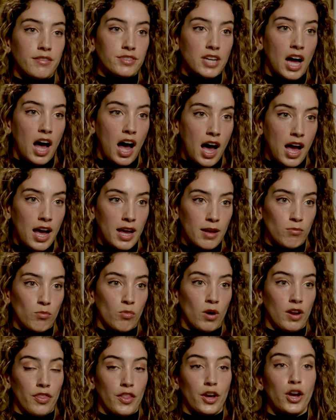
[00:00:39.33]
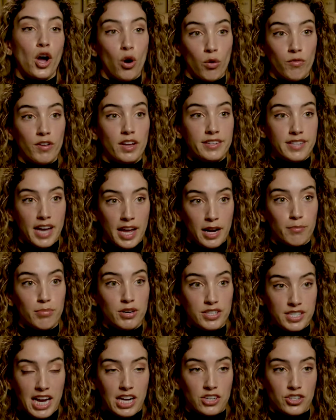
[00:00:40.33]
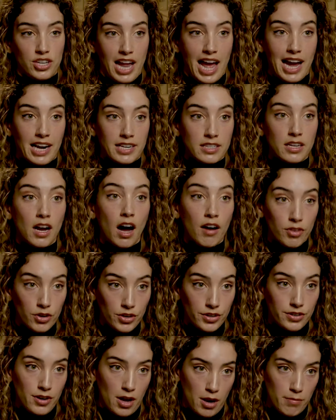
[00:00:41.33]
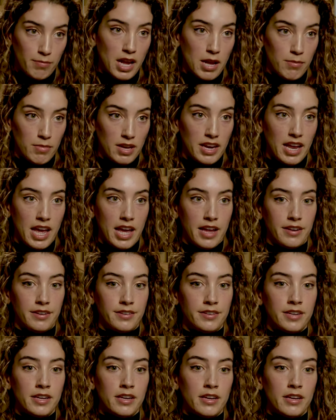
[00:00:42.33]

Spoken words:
time when the COVID Tenant Protection Act covered non-payment and